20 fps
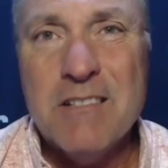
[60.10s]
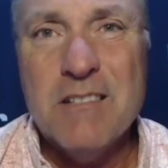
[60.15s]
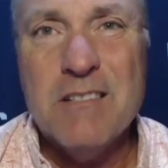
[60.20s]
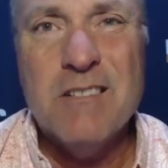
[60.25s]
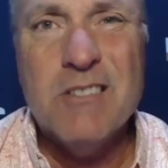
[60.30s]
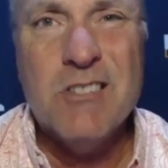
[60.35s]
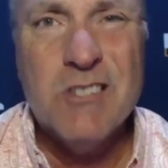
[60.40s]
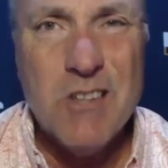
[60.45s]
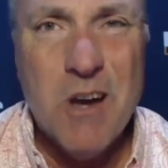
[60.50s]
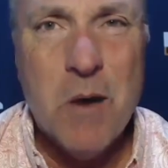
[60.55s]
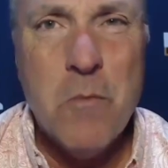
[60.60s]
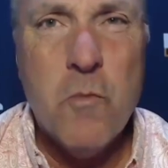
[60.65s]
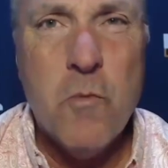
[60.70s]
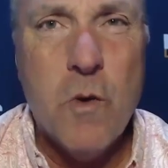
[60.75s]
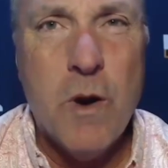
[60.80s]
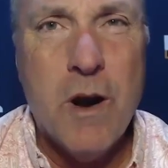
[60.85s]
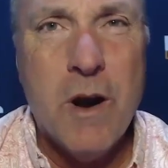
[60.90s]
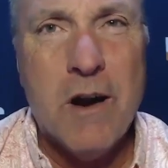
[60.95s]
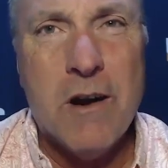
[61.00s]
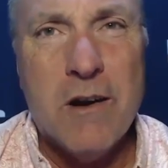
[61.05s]

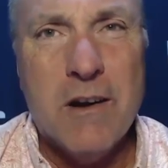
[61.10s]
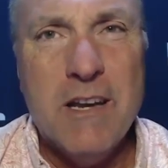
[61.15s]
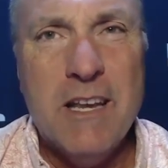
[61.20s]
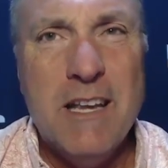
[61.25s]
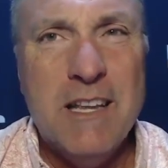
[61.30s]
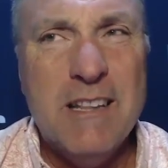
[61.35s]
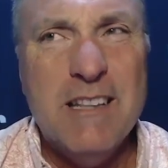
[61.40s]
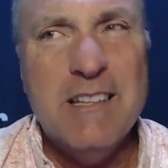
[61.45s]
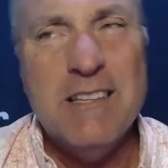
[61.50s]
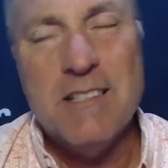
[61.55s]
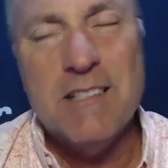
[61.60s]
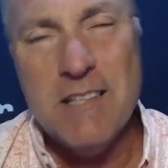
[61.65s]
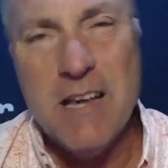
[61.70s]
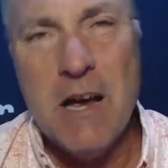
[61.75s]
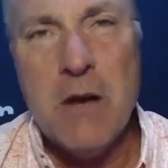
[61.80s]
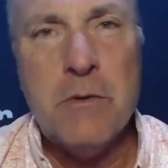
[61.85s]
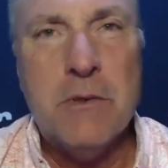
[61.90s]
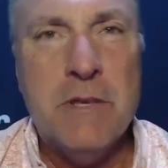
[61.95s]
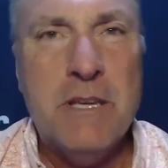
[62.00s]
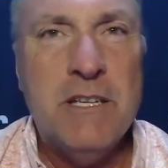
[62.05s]
somewhere in the
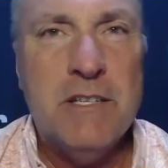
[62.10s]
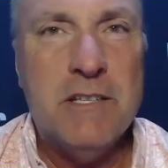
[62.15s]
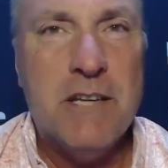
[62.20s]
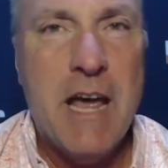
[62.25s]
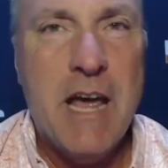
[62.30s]
southeast